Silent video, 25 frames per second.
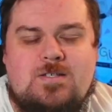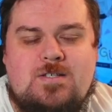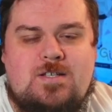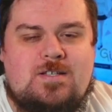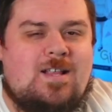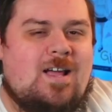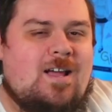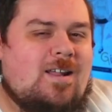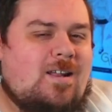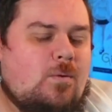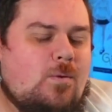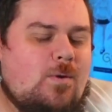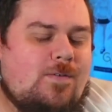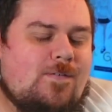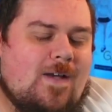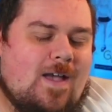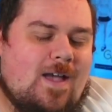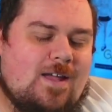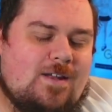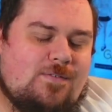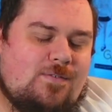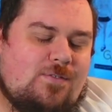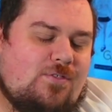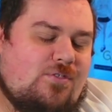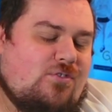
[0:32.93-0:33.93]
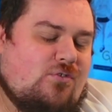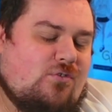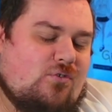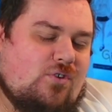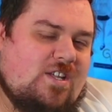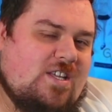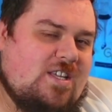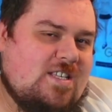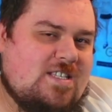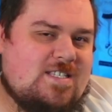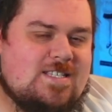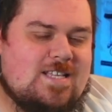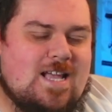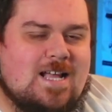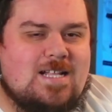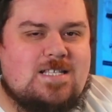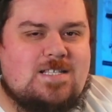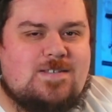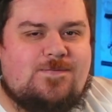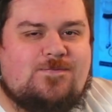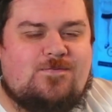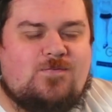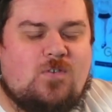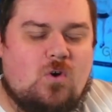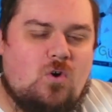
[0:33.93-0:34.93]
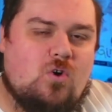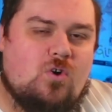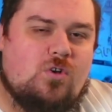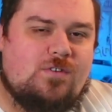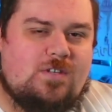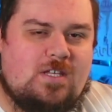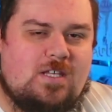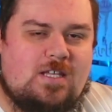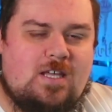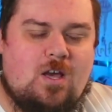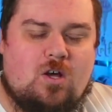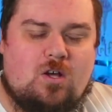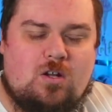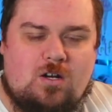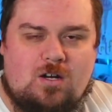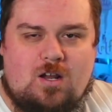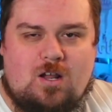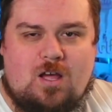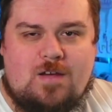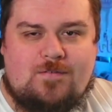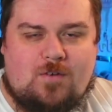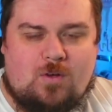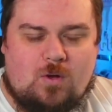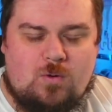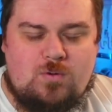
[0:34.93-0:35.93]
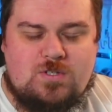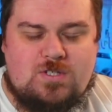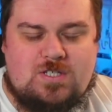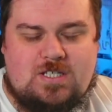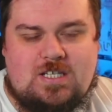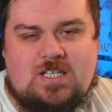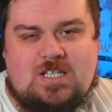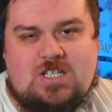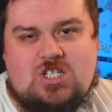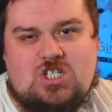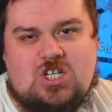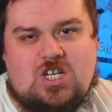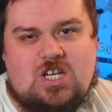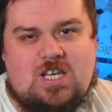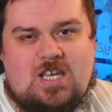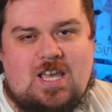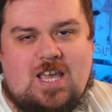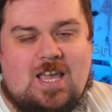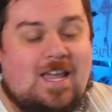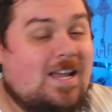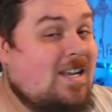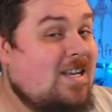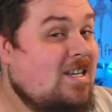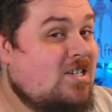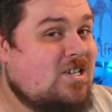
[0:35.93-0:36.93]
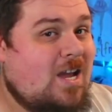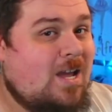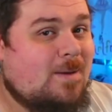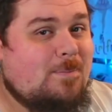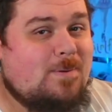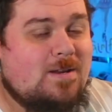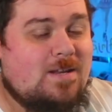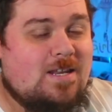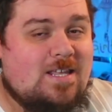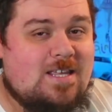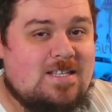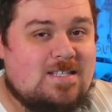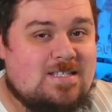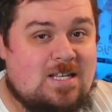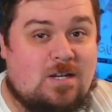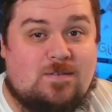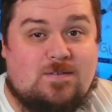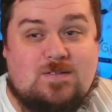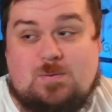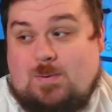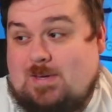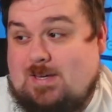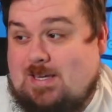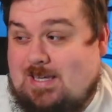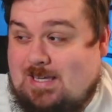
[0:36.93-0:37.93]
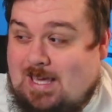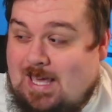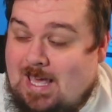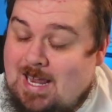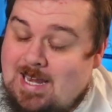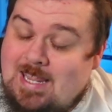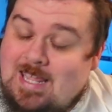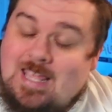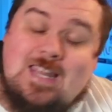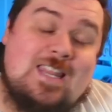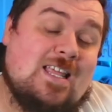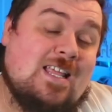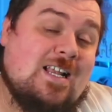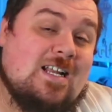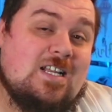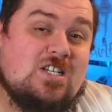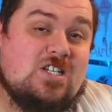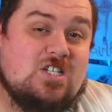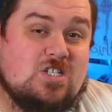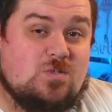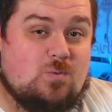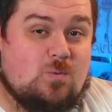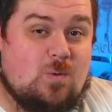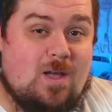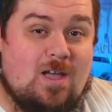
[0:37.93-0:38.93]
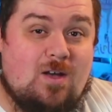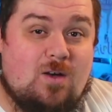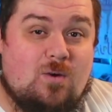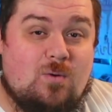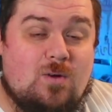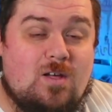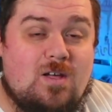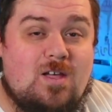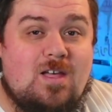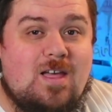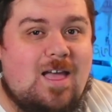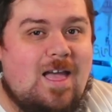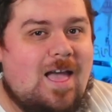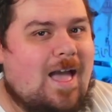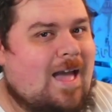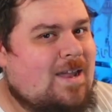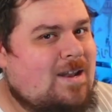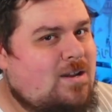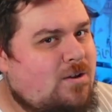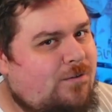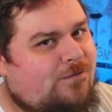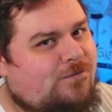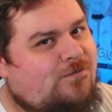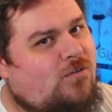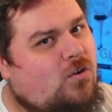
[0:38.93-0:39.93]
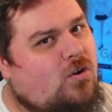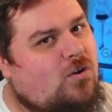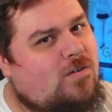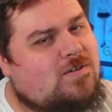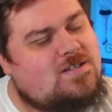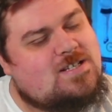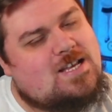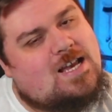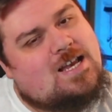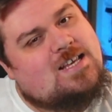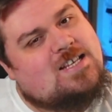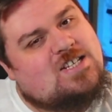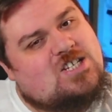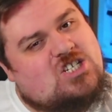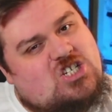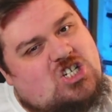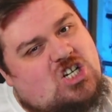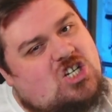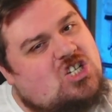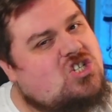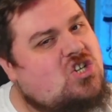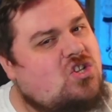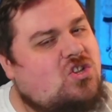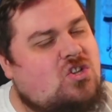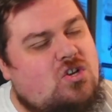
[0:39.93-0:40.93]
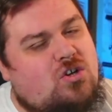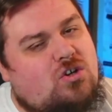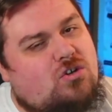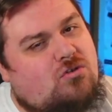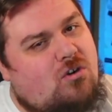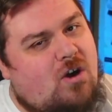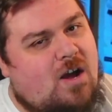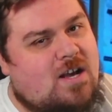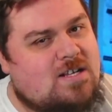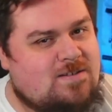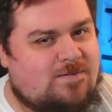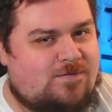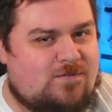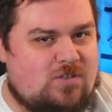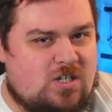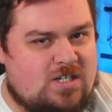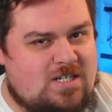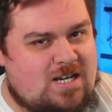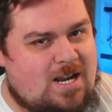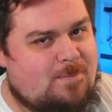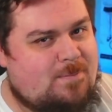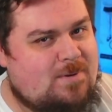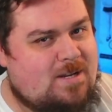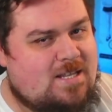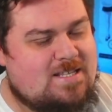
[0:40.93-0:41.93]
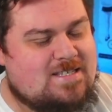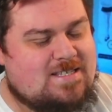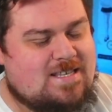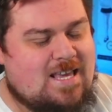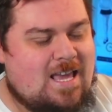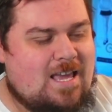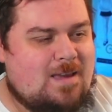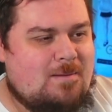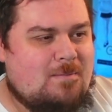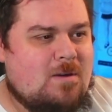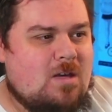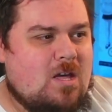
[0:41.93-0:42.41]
now that we've had 3 sets for the Hololive OCG in Japanese, and obviously we're getting it in English as well, and the 4th set is just on the horizon for the Japanese game,